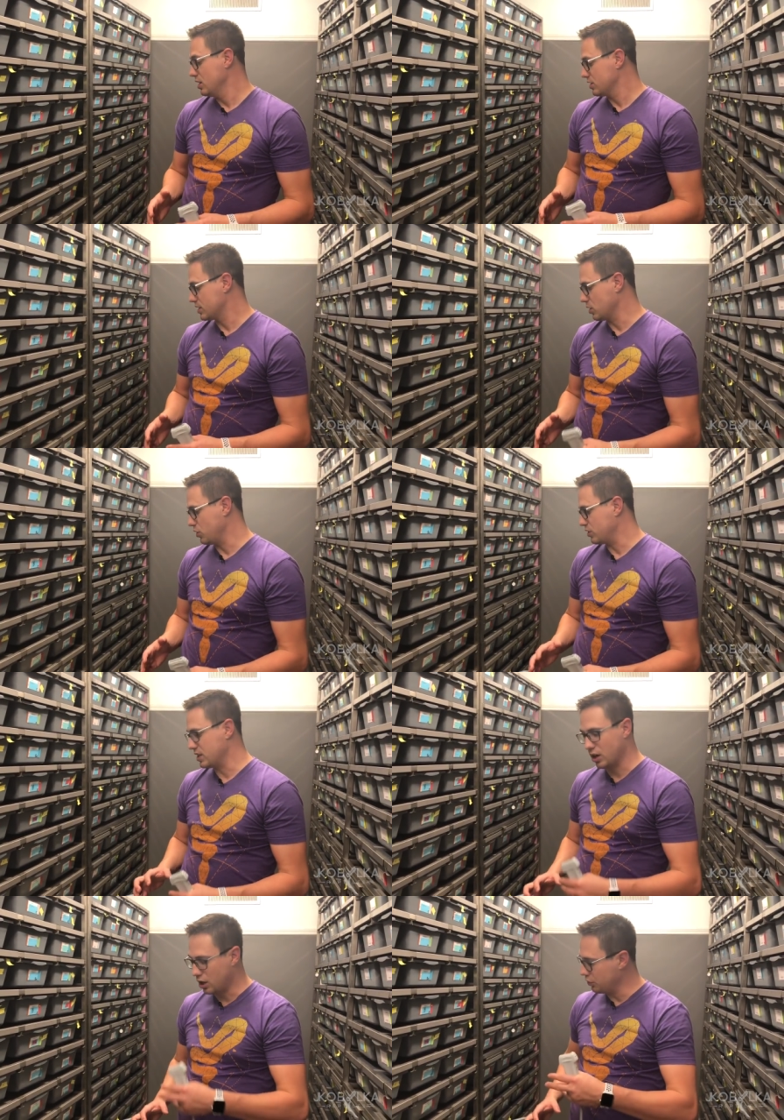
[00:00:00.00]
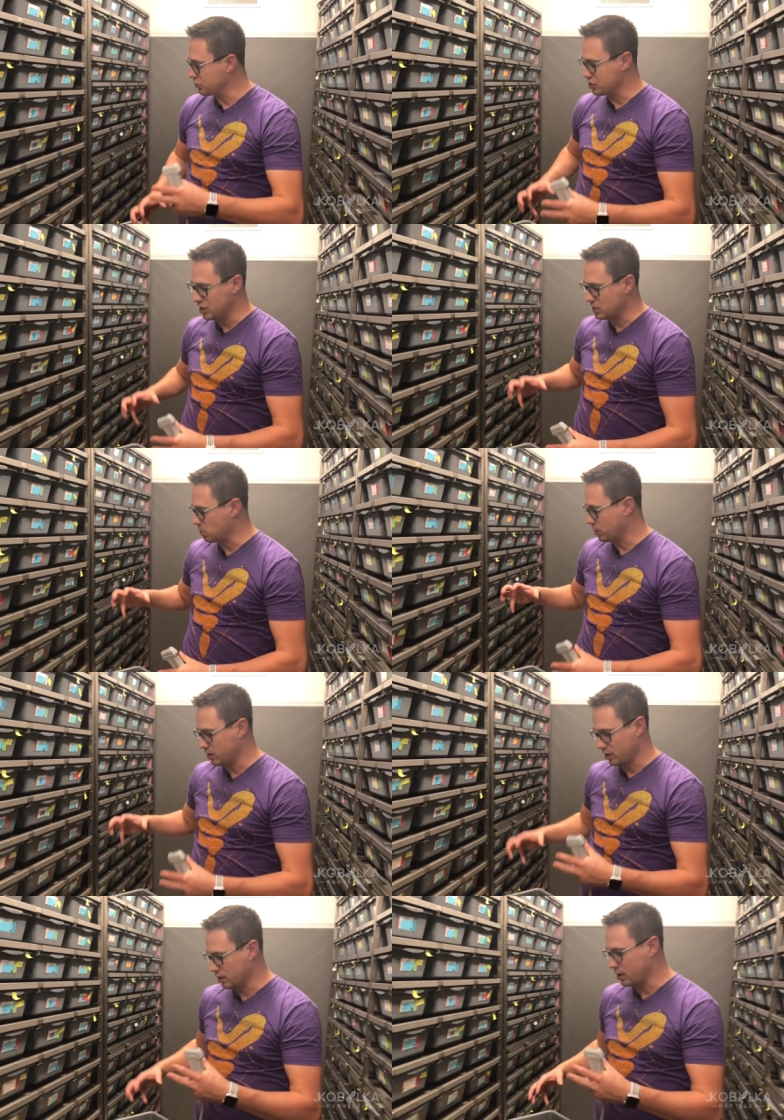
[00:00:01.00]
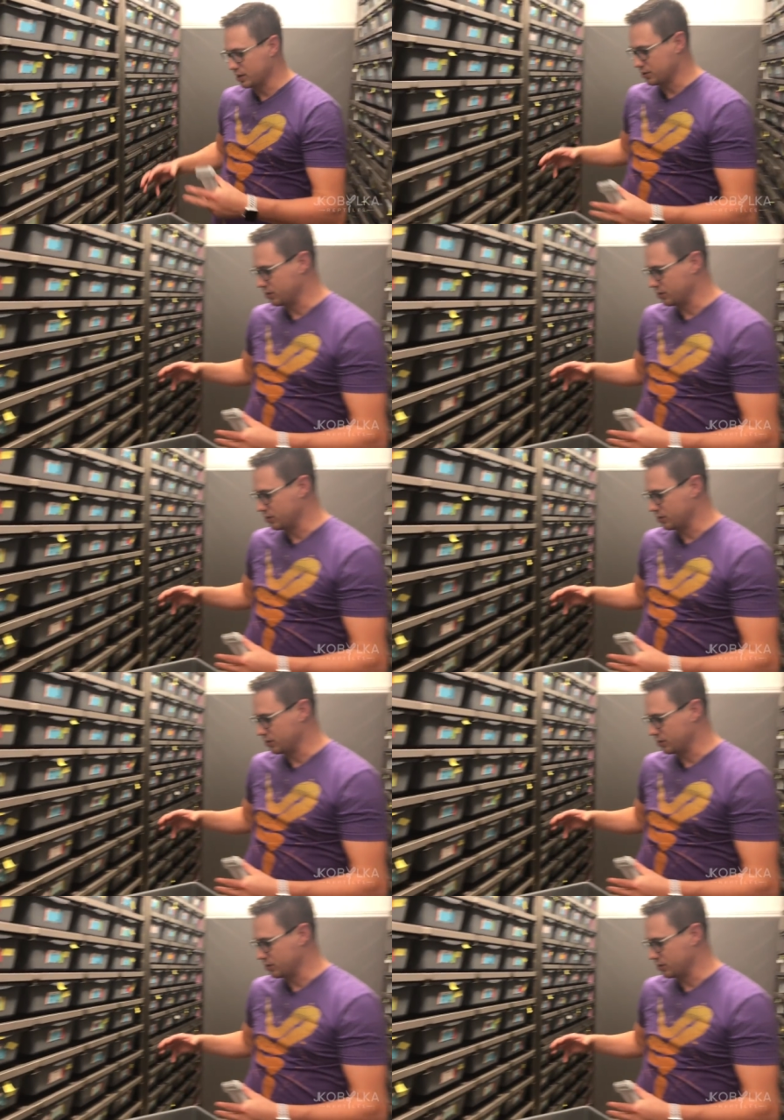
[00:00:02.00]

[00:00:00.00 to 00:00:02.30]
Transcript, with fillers: So you see all those genes working in concert